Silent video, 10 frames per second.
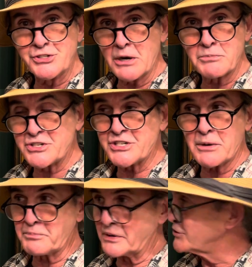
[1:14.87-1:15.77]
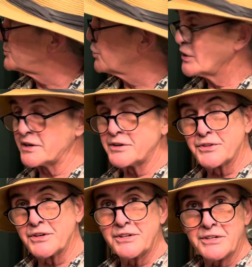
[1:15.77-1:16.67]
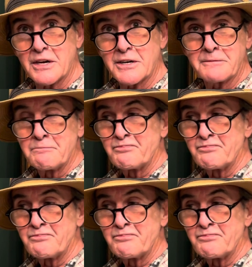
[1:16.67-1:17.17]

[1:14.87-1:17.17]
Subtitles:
jumped ship and joined the